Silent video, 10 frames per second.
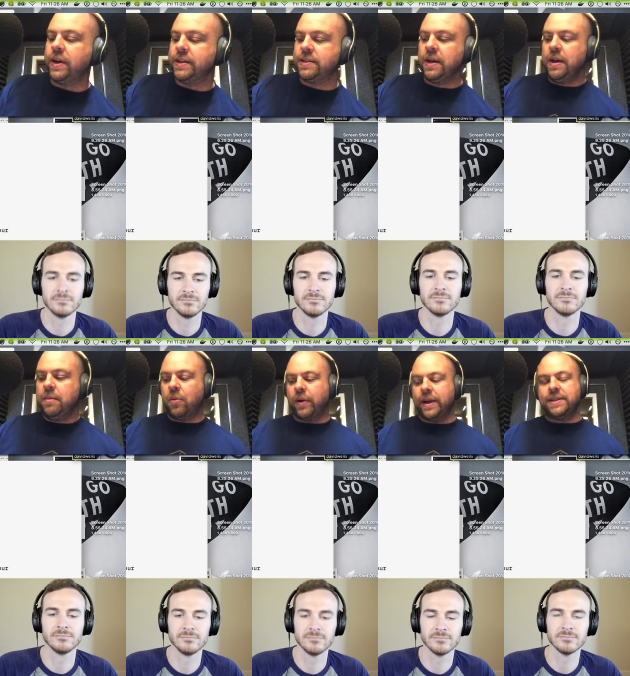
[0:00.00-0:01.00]
Speaker 1: and it's more
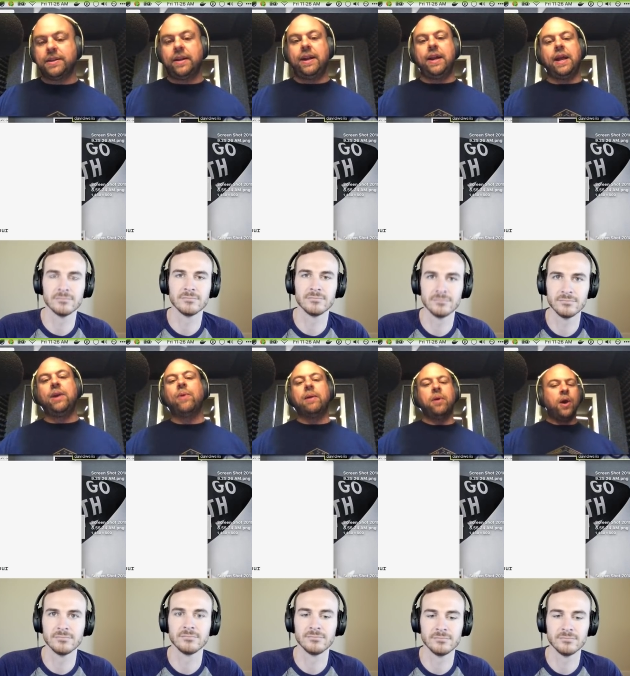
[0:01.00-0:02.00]
isolated anyway
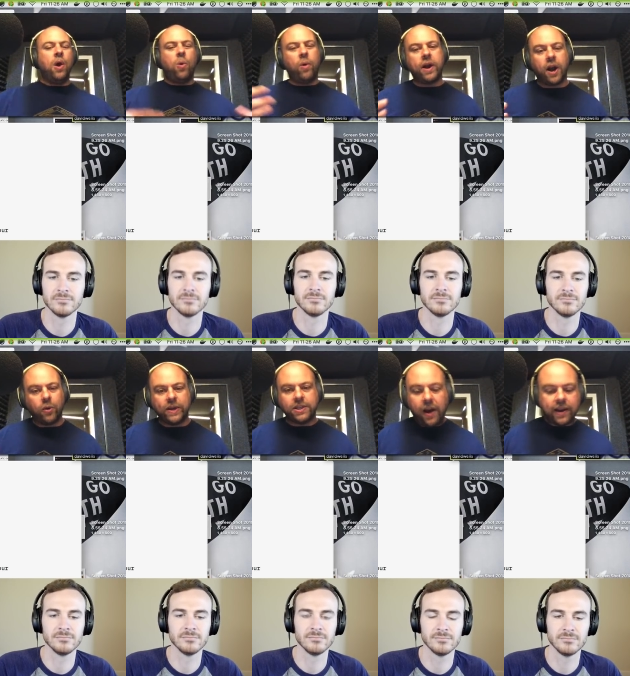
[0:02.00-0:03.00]
but what are we
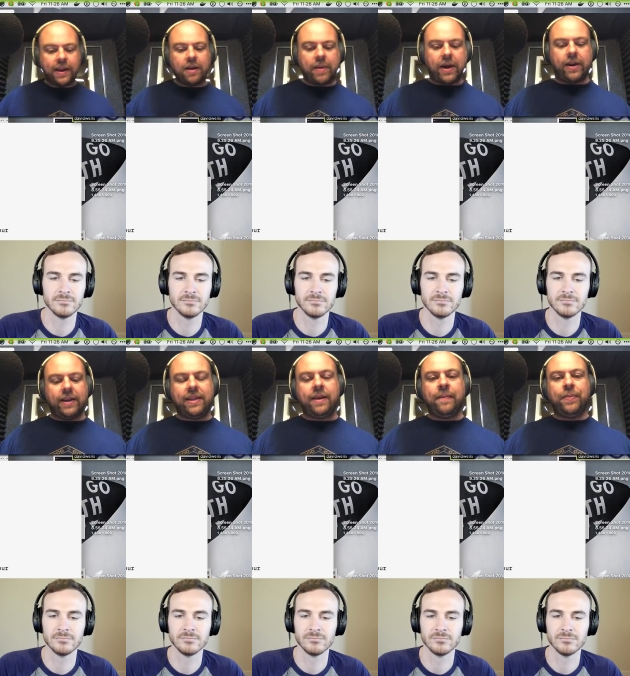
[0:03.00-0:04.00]
talking about and i
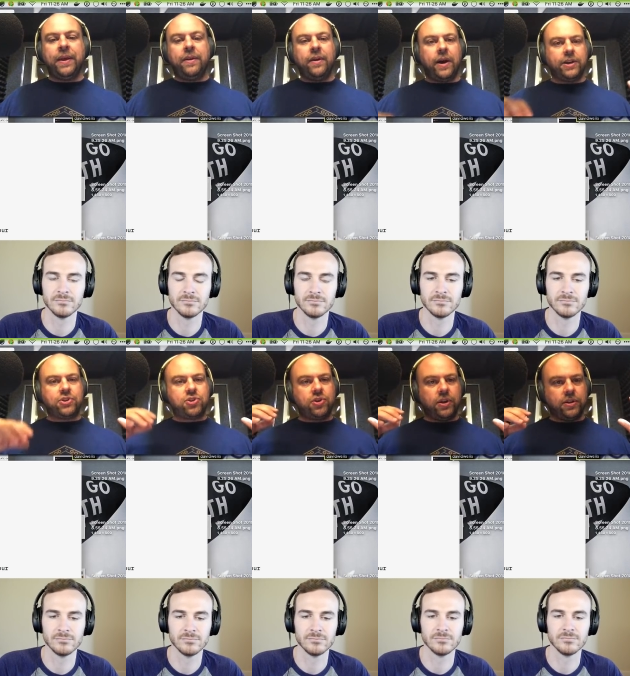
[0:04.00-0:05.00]
think a,
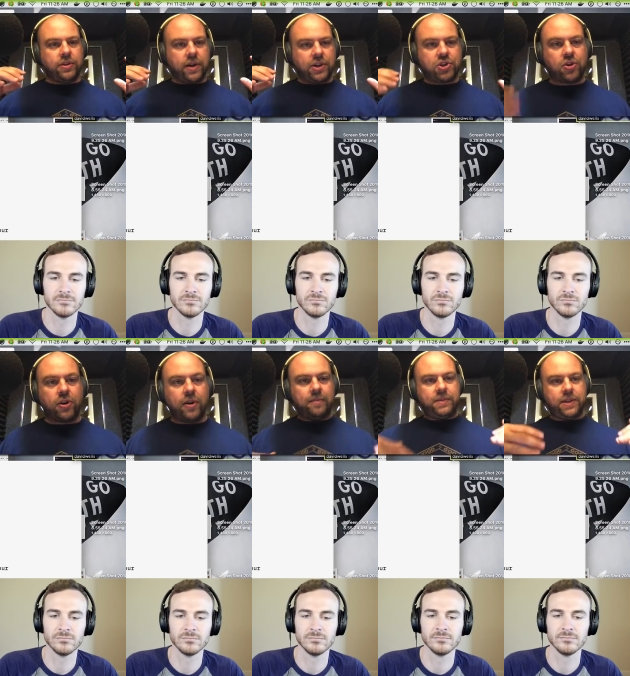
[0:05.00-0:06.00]
a
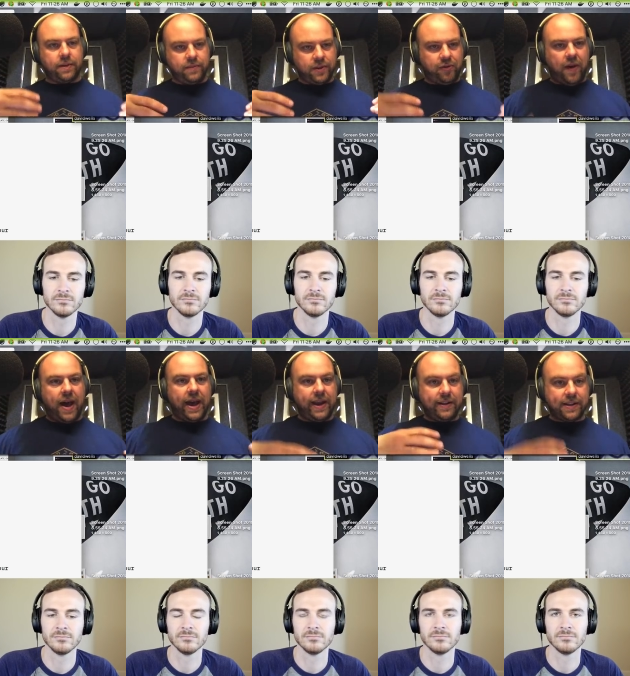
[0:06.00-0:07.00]
term to
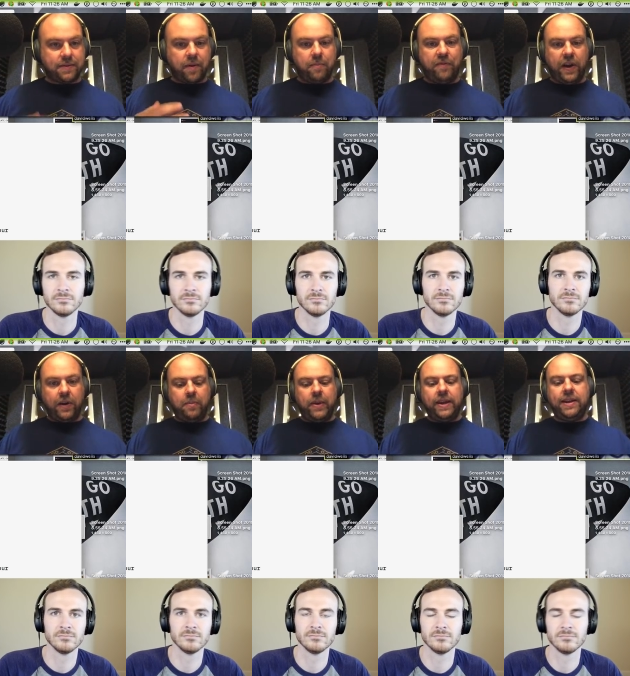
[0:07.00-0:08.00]
define that's a very
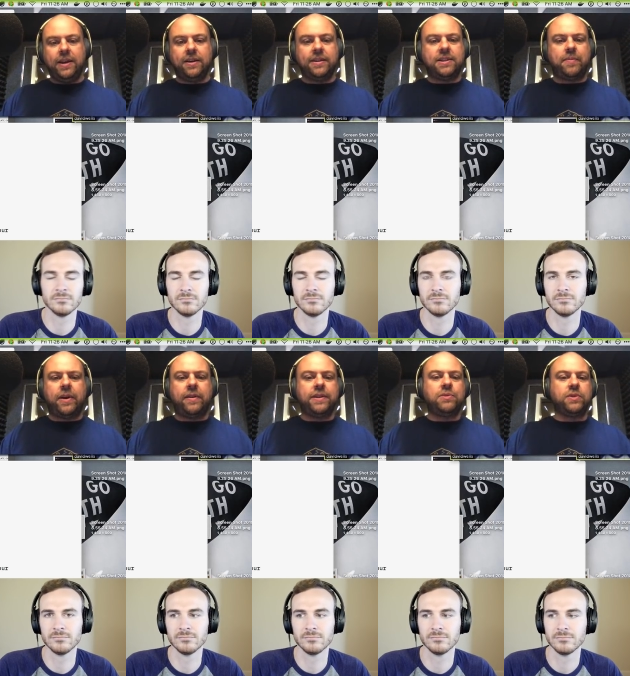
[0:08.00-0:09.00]
big deal that's a part of
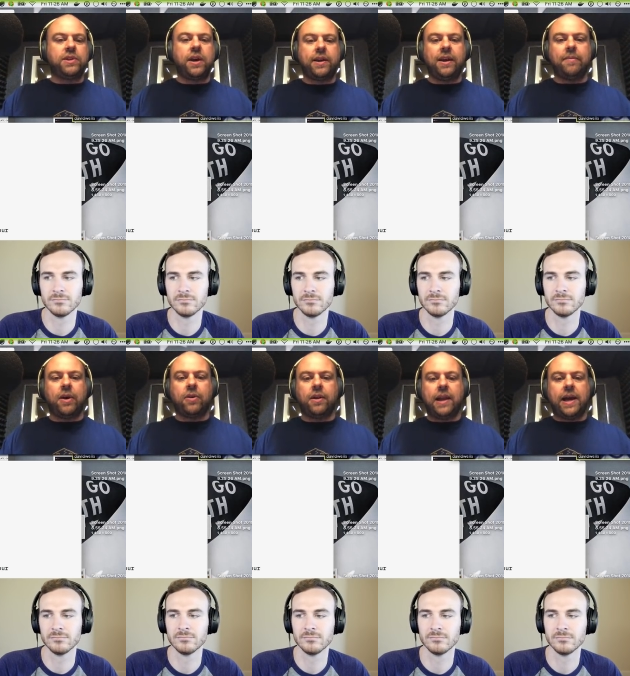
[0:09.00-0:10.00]
this we're talking about
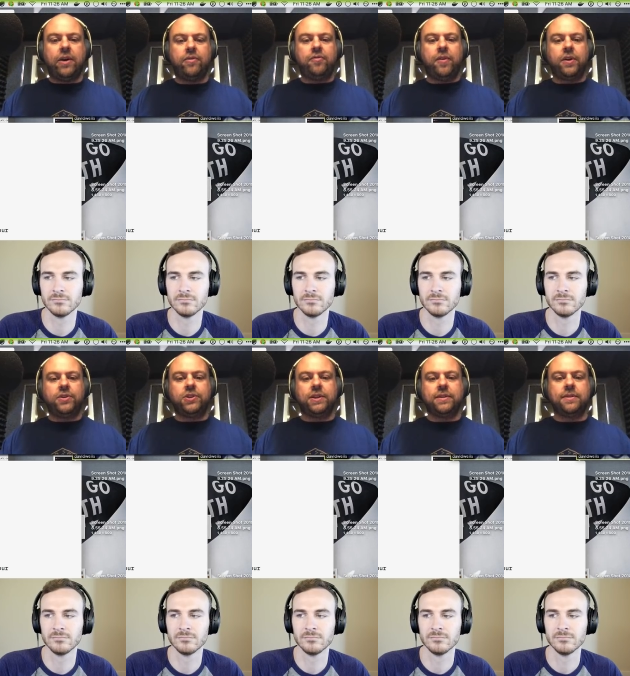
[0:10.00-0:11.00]
cloud
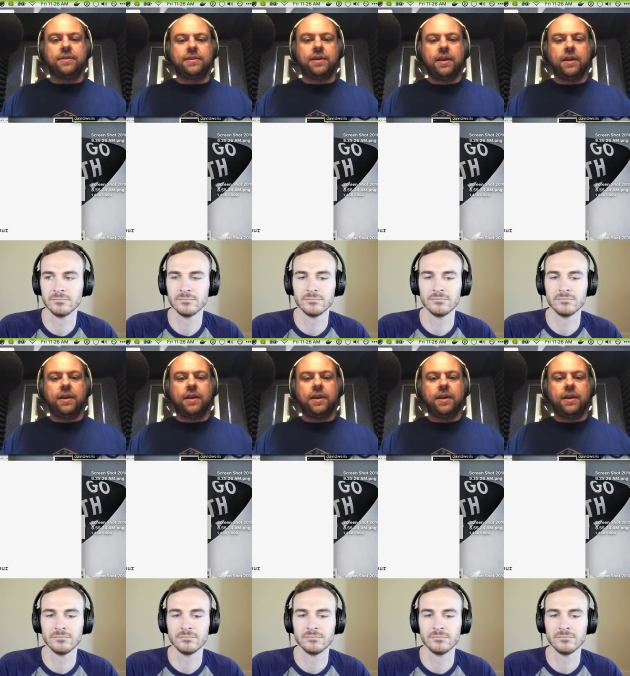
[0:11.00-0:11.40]
functions